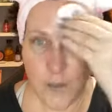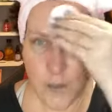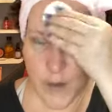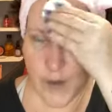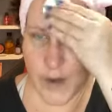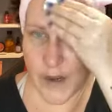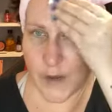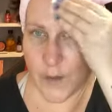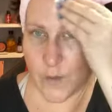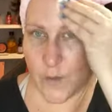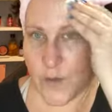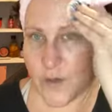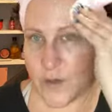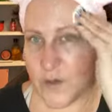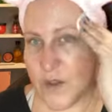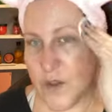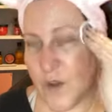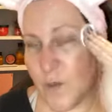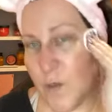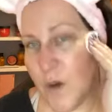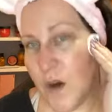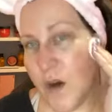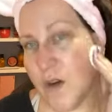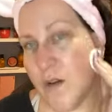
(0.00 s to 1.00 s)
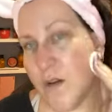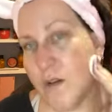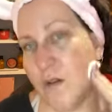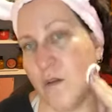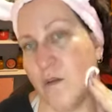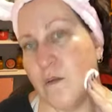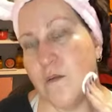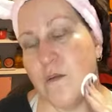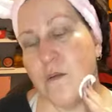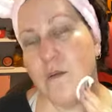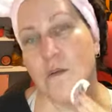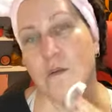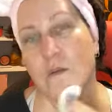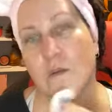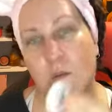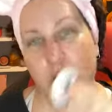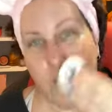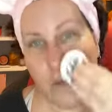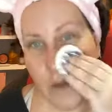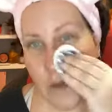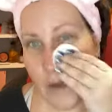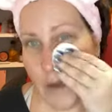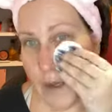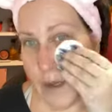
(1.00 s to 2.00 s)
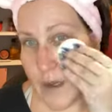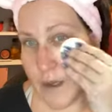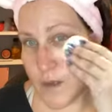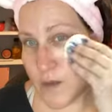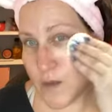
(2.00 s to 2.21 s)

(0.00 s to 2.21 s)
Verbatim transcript: but I will tomorrow when I